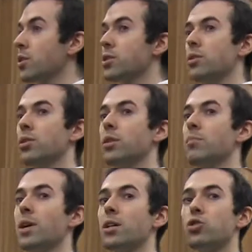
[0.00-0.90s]
so that he
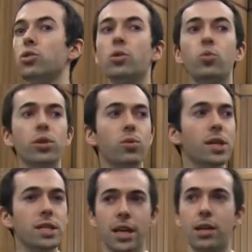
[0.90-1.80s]
made sure we knew
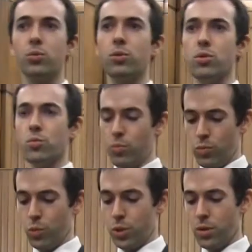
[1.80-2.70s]
exactly
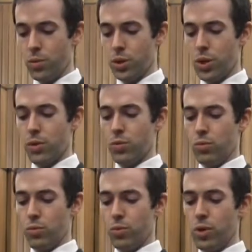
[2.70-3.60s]
what he was getting
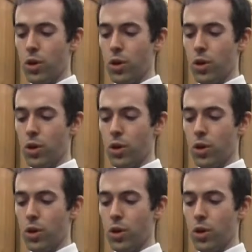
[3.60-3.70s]
to,